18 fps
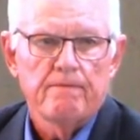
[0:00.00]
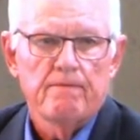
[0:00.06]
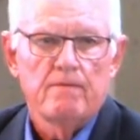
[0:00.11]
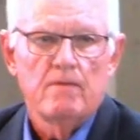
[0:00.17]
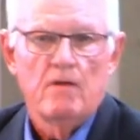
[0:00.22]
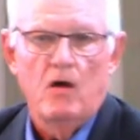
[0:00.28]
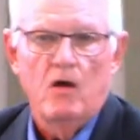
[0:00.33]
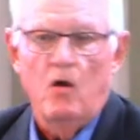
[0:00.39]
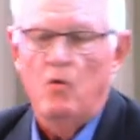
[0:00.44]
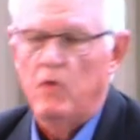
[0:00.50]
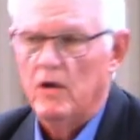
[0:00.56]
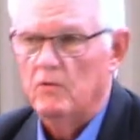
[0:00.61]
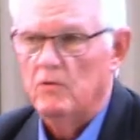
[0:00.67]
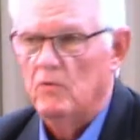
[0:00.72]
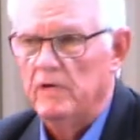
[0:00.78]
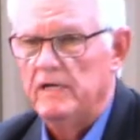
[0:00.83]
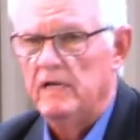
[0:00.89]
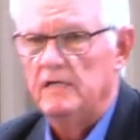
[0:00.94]
Oh, what do
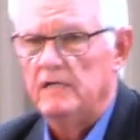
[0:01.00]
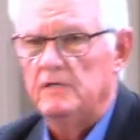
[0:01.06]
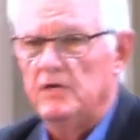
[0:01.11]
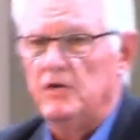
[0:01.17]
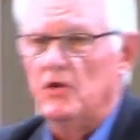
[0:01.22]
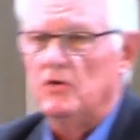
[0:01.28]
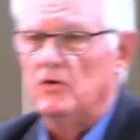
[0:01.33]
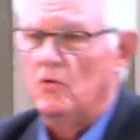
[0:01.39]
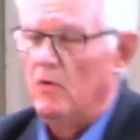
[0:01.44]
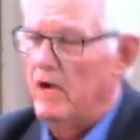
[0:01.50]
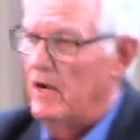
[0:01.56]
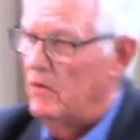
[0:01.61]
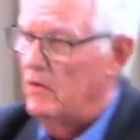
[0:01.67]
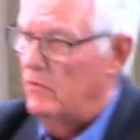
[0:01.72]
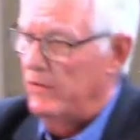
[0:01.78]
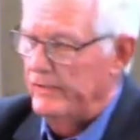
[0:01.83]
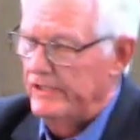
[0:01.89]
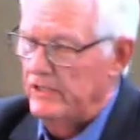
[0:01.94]
we need to do?
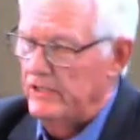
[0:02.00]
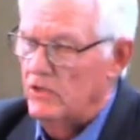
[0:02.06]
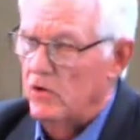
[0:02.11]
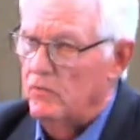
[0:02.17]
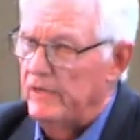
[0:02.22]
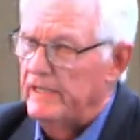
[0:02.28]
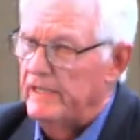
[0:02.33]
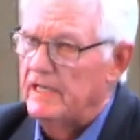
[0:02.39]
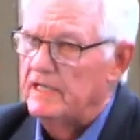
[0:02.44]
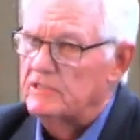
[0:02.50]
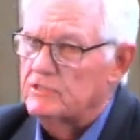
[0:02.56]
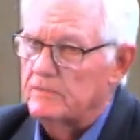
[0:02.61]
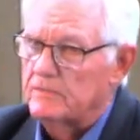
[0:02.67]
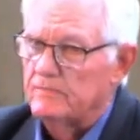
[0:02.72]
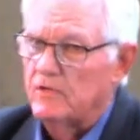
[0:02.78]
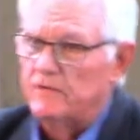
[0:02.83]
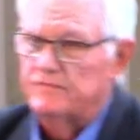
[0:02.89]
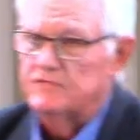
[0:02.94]
Well, you know, we need
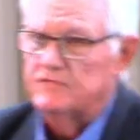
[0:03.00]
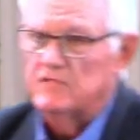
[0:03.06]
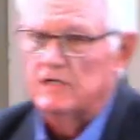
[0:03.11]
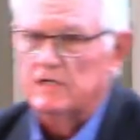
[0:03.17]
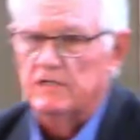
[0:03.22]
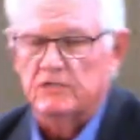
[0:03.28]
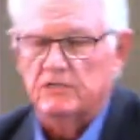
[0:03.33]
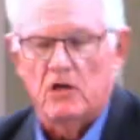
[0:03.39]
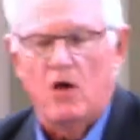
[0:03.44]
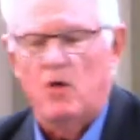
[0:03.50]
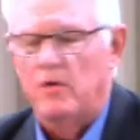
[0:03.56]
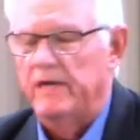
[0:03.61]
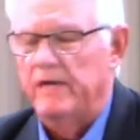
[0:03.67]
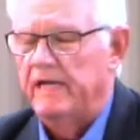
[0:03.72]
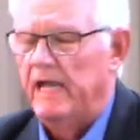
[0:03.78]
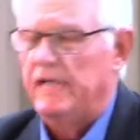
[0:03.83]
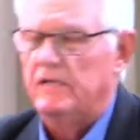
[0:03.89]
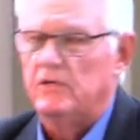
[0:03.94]
some new facilities. Oh, we
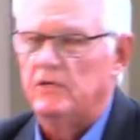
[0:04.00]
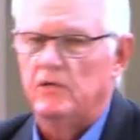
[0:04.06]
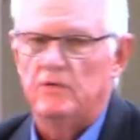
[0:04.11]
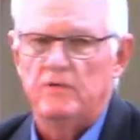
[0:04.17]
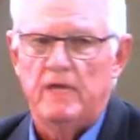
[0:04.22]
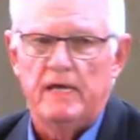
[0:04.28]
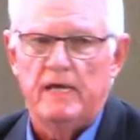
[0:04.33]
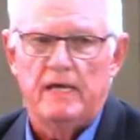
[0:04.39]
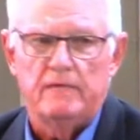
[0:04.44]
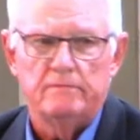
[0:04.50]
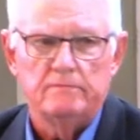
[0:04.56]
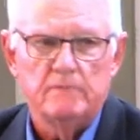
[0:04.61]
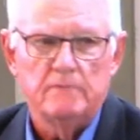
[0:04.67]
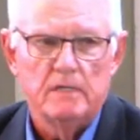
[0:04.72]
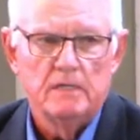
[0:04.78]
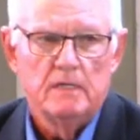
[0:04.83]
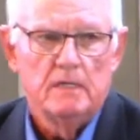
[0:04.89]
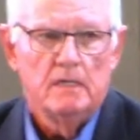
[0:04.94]
can't do that.
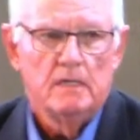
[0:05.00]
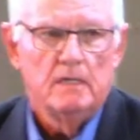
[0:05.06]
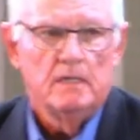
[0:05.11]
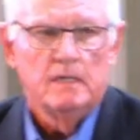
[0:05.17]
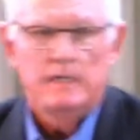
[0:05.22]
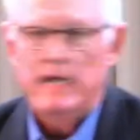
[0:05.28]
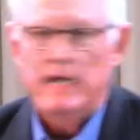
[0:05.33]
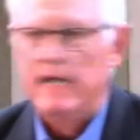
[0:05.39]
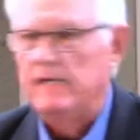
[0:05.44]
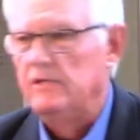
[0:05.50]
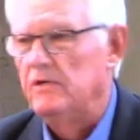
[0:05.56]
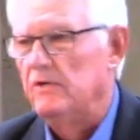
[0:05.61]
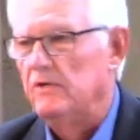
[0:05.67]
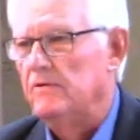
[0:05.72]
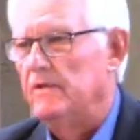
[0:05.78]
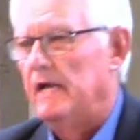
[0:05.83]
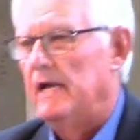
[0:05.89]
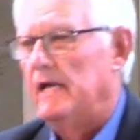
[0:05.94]
Can't
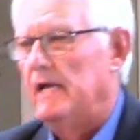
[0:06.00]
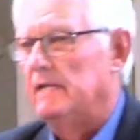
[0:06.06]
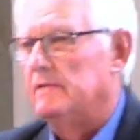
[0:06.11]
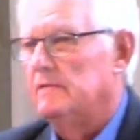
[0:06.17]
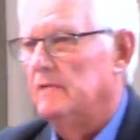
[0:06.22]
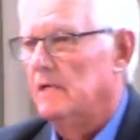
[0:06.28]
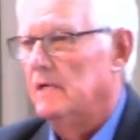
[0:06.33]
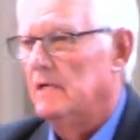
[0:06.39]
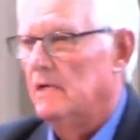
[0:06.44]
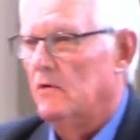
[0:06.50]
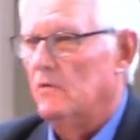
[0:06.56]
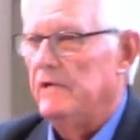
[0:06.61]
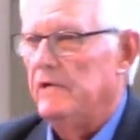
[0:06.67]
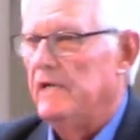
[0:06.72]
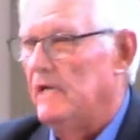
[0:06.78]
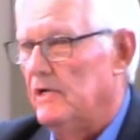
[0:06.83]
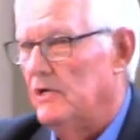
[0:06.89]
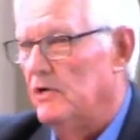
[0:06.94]
do that. We
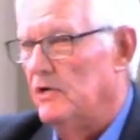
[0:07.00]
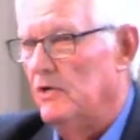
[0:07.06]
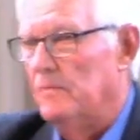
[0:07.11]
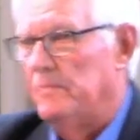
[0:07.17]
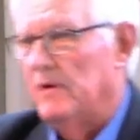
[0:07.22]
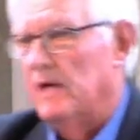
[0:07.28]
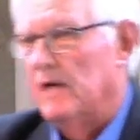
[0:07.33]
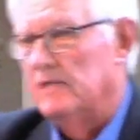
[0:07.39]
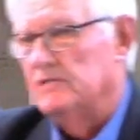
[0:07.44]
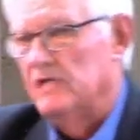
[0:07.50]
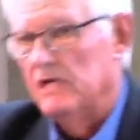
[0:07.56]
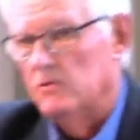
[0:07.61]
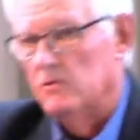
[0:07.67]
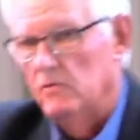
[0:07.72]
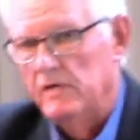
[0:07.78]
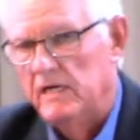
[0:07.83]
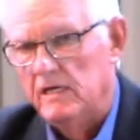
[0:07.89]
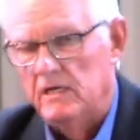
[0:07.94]
need a new project.
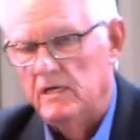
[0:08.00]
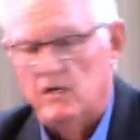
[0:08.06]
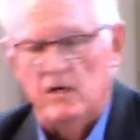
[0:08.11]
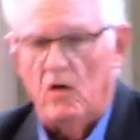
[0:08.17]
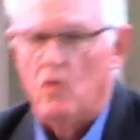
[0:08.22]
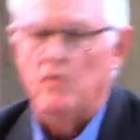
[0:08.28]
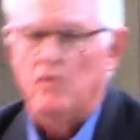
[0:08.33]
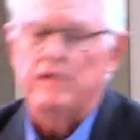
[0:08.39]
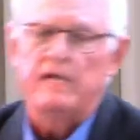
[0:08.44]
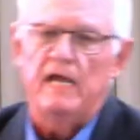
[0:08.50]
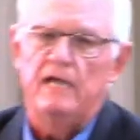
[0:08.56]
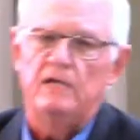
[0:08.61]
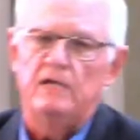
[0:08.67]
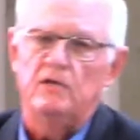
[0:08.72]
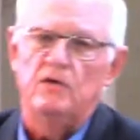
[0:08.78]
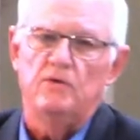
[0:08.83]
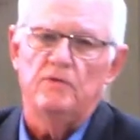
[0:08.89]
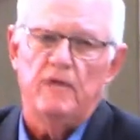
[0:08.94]
We need it. Oh, we
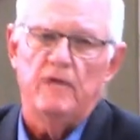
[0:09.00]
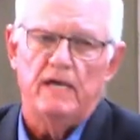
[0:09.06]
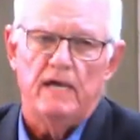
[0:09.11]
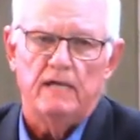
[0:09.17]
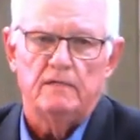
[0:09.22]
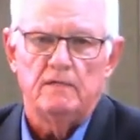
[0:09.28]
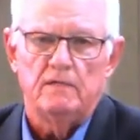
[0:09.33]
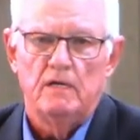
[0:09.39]
can't do that.